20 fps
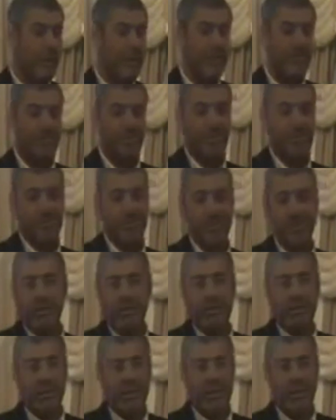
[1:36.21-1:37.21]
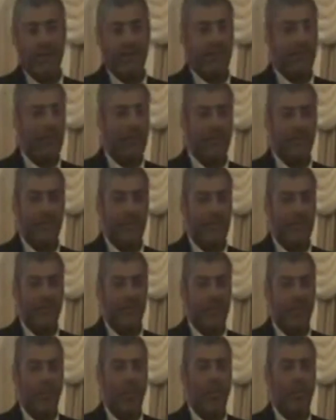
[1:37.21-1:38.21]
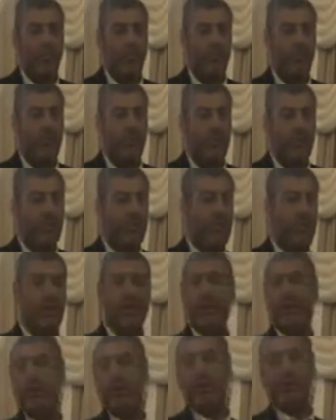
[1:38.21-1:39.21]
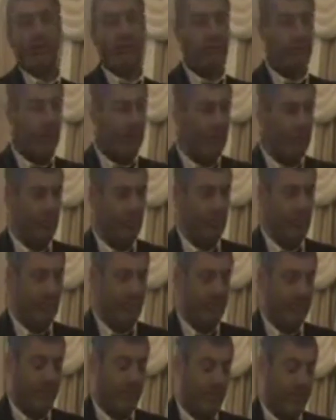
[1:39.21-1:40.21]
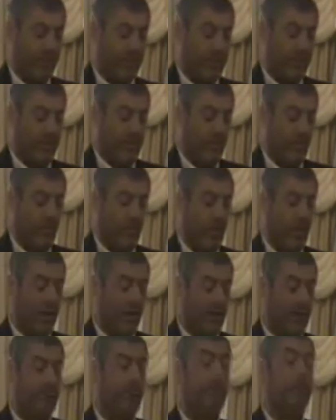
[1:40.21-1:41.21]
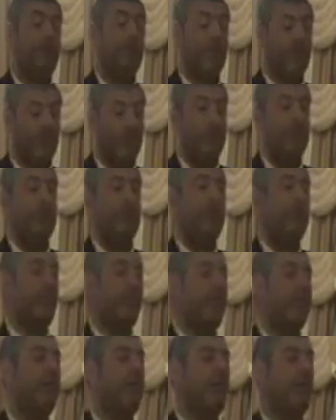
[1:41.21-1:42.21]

Hashem didn't tell us all the rewards and all the punishments. Why? Just because He